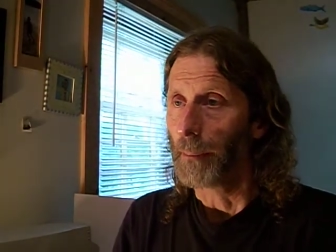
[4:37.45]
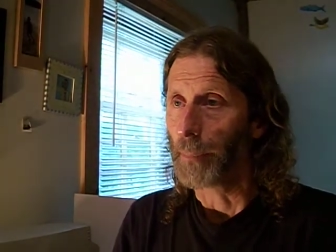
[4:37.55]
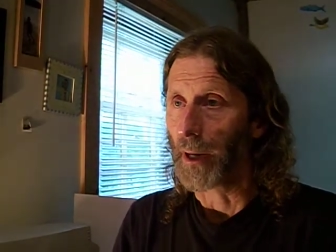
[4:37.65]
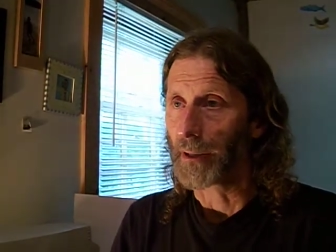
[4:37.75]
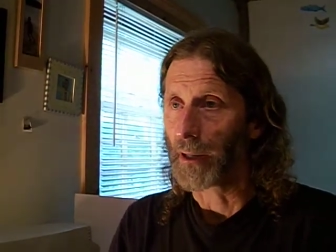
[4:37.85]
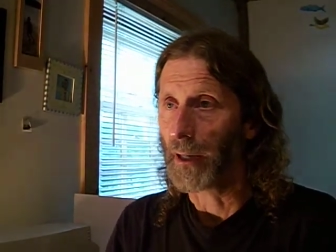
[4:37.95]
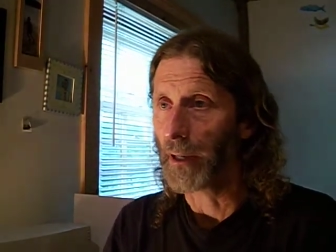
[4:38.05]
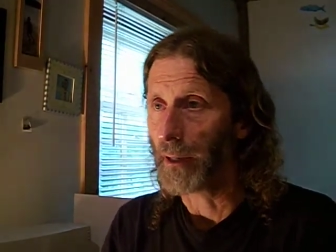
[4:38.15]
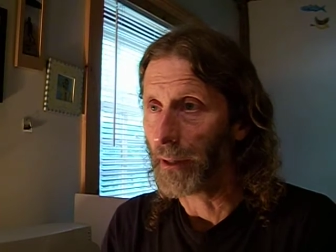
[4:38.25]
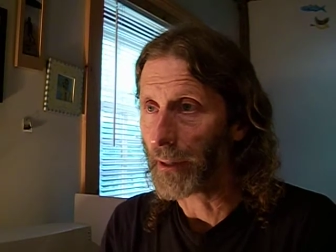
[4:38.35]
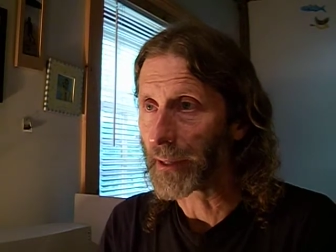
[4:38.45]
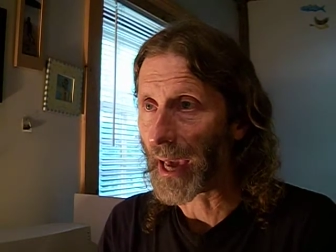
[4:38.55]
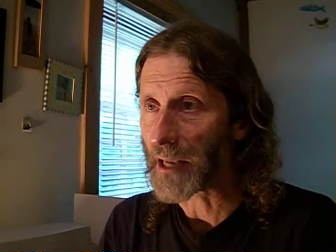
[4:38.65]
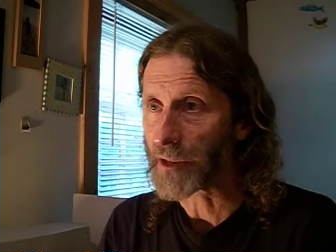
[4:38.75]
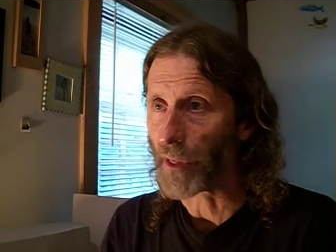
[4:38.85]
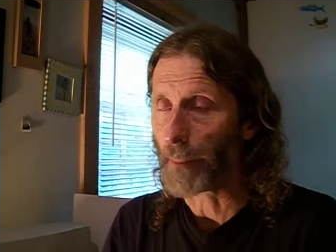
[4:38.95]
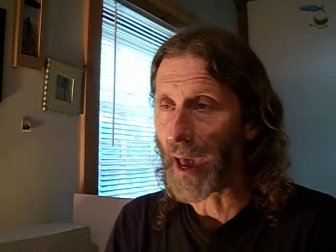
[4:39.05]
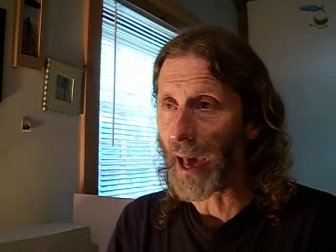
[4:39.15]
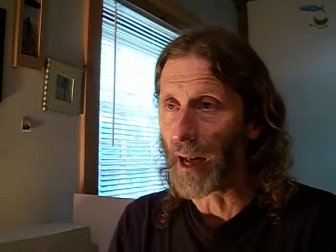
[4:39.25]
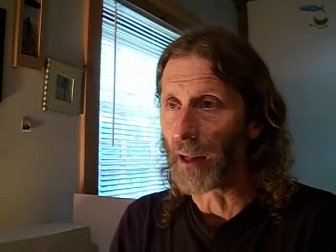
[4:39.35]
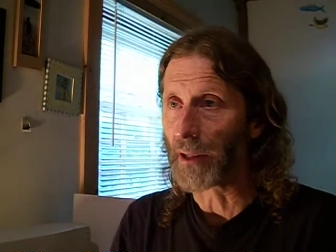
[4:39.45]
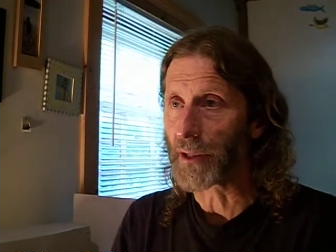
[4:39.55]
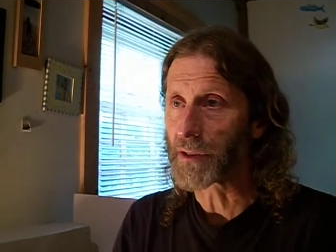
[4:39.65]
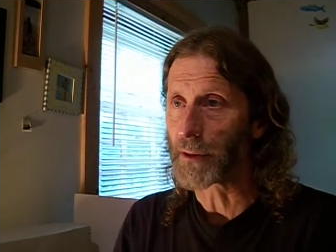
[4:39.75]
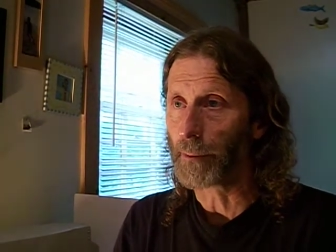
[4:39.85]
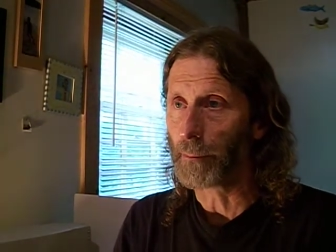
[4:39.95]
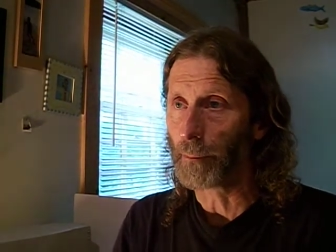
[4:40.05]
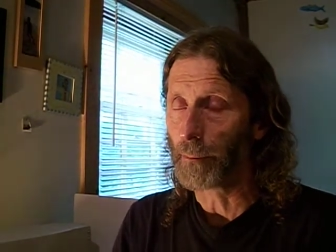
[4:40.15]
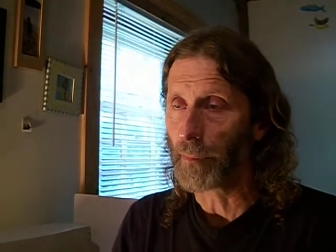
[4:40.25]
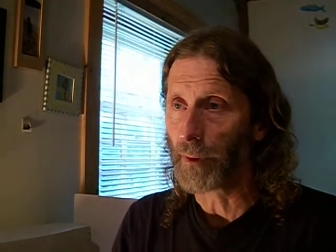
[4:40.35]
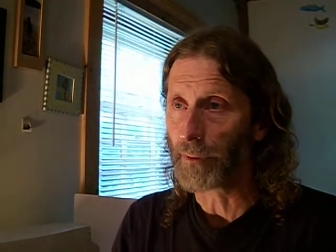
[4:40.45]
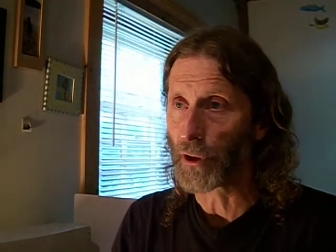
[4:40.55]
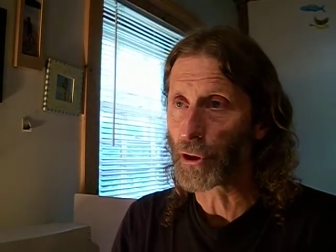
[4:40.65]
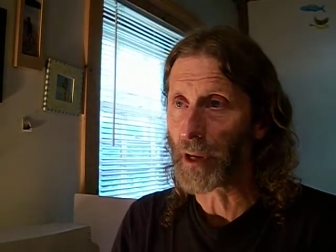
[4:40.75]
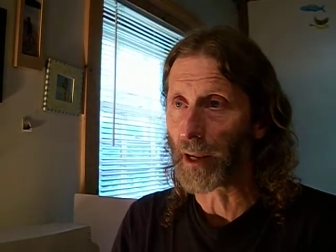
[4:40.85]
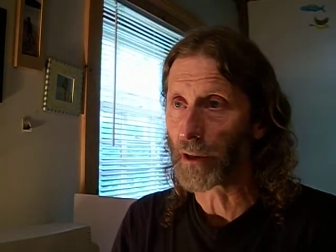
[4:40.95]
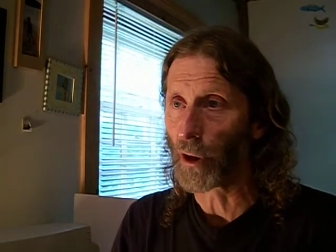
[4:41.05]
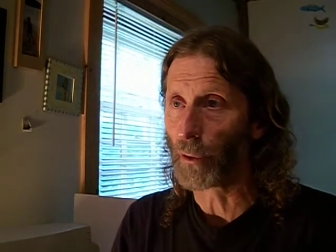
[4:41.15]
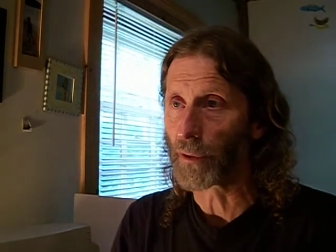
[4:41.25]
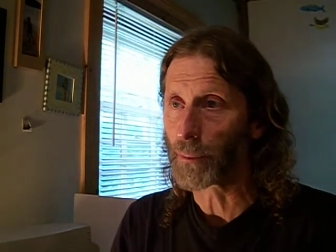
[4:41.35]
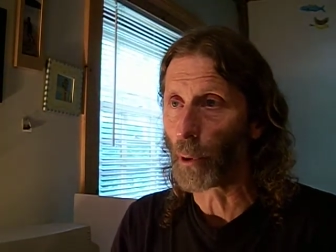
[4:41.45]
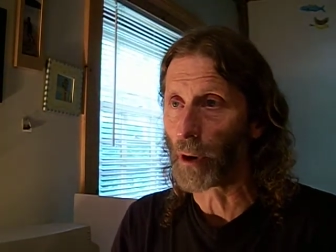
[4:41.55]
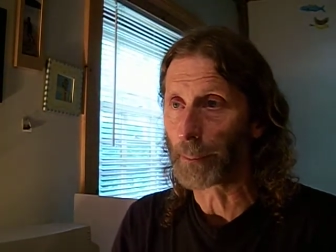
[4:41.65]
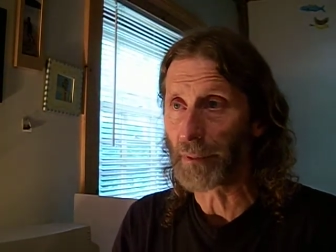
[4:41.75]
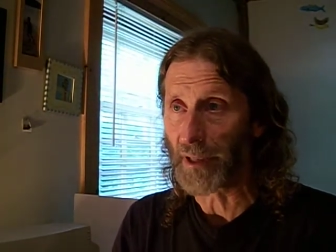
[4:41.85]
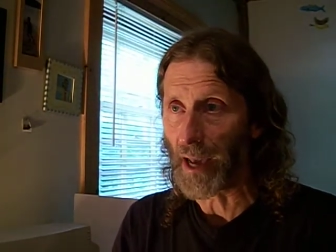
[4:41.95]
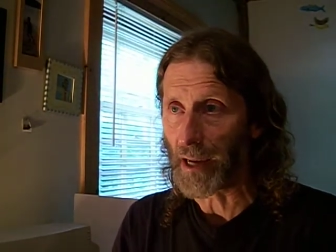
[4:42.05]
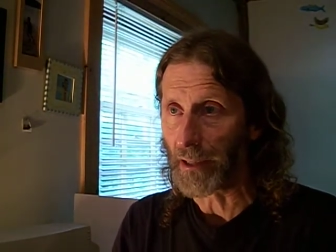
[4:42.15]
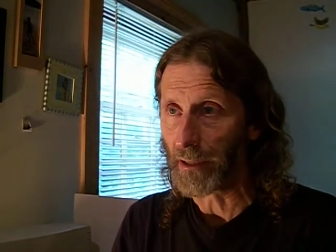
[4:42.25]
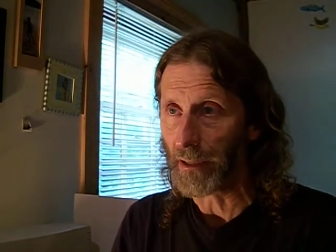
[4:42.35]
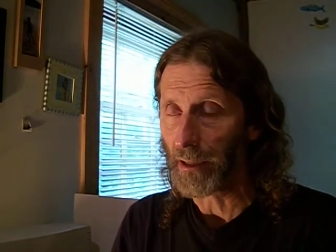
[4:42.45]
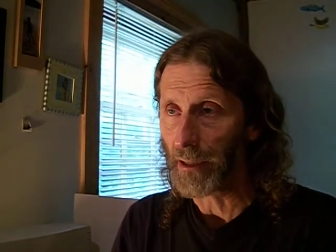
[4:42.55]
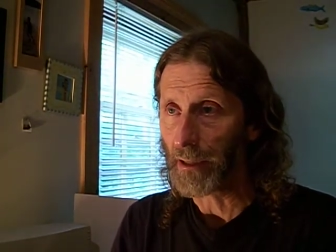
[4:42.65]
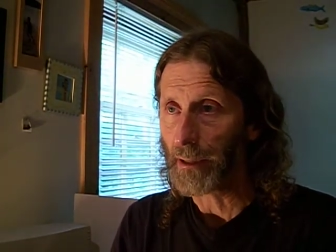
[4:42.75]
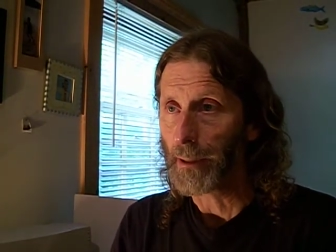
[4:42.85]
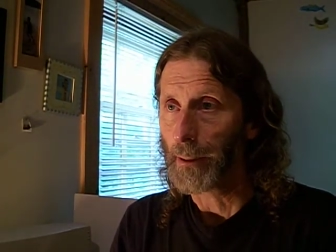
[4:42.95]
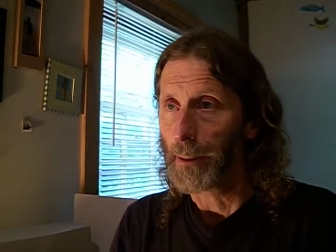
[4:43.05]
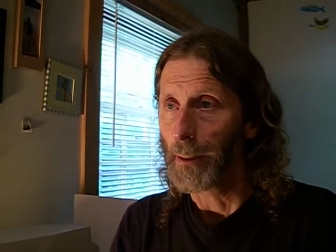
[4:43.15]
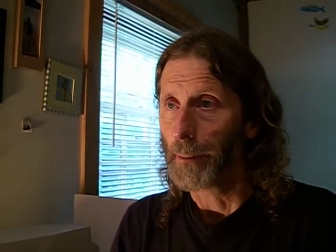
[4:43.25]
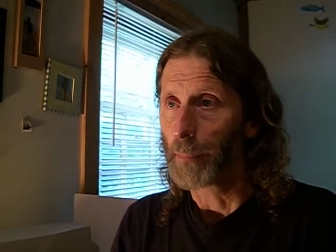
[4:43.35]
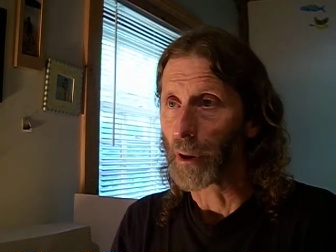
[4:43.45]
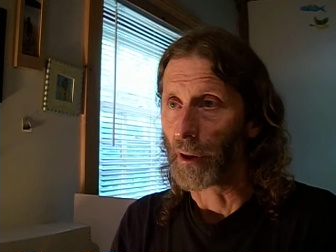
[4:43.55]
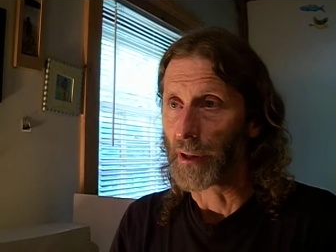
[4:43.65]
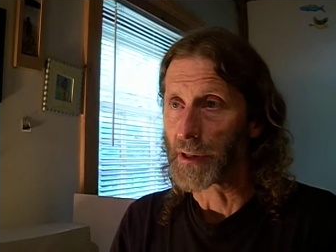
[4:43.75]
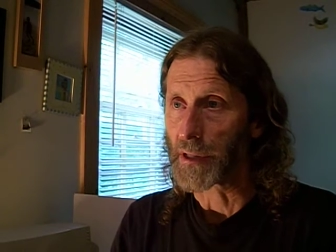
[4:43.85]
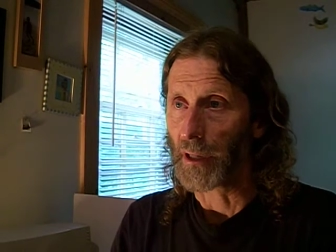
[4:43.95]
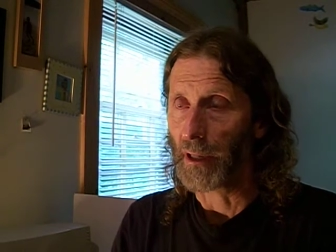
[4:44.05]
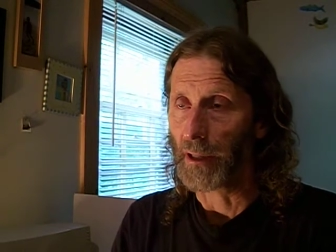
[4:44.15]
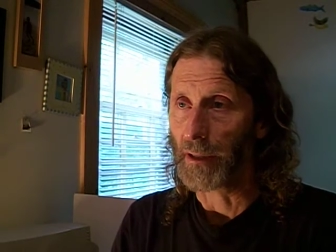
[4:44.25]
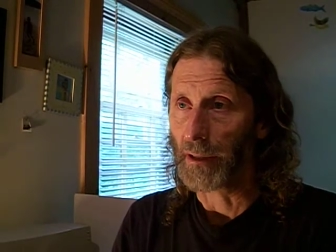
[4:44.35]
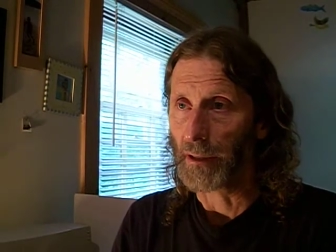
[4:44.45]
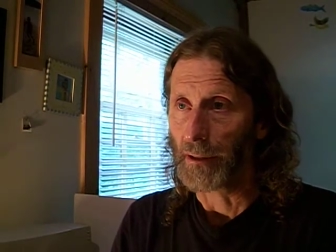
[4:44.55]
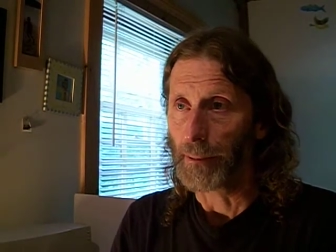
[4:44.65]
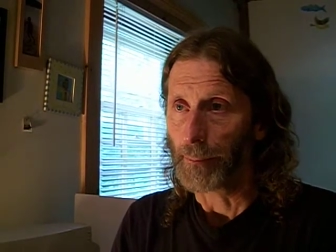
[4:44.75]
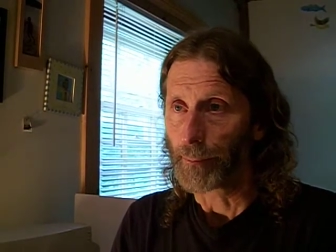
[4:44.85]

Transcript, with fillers: But uh, in the case of the male, it's the genetic code is more up to date because uh,